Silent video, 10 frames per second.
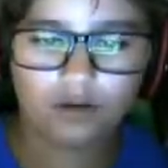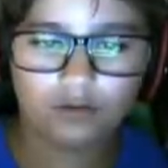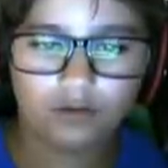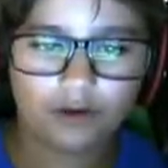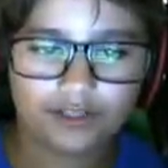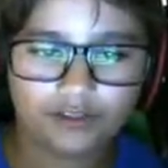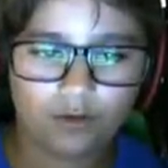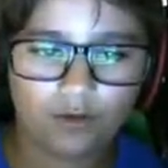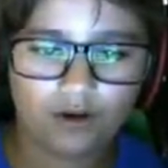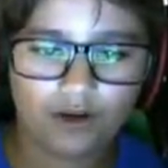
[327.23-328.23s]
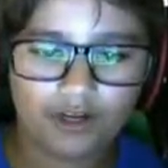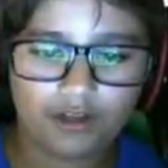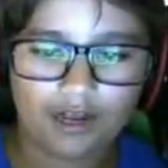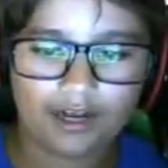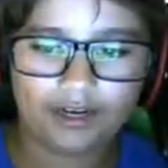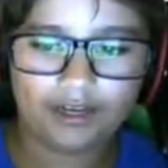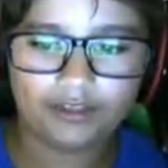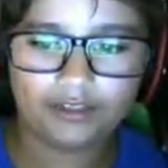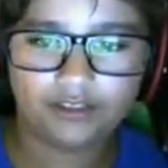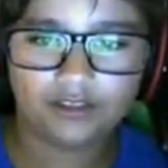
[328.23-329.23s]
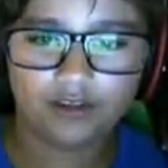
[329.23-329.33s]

Okay, don't worry. I got this.